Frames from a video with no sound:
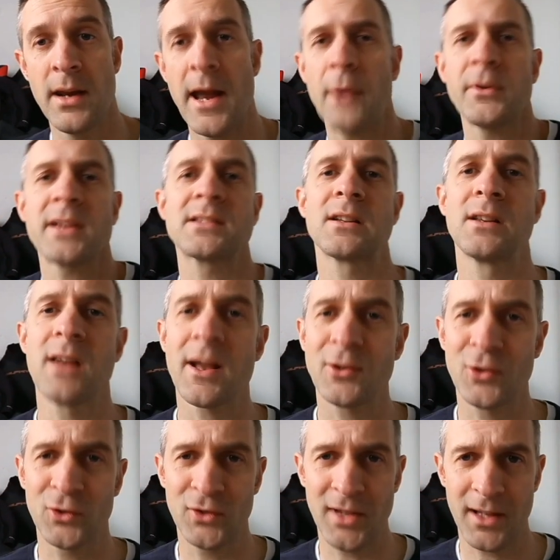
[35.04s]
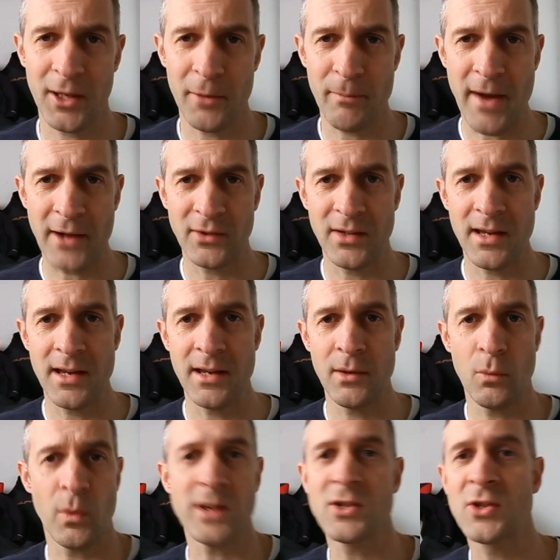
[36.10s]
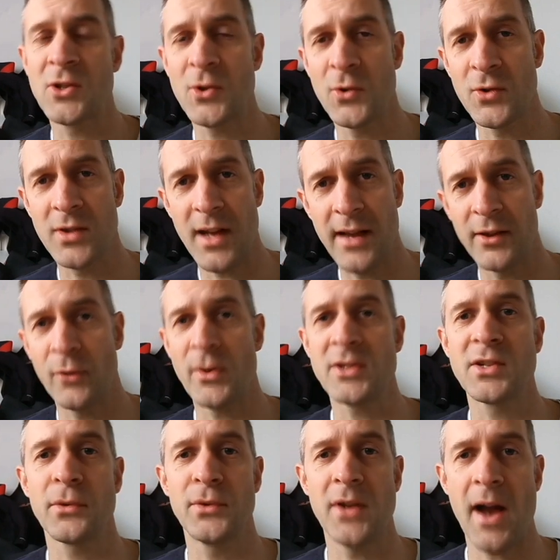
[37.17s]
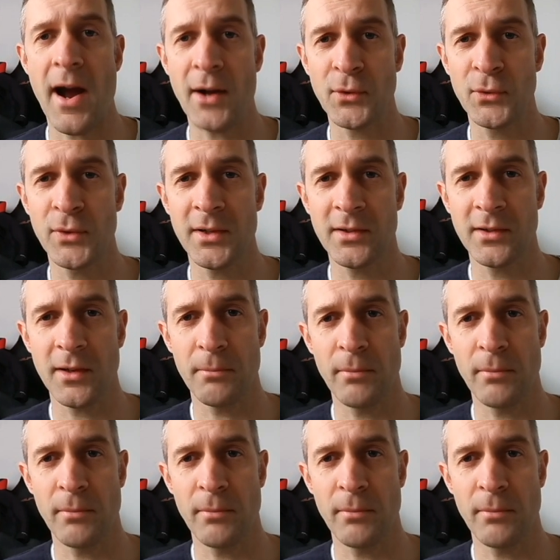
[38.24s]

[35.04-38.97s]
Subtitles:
Now, there's a lot to tell about the wetsuit and the rest of the outfit,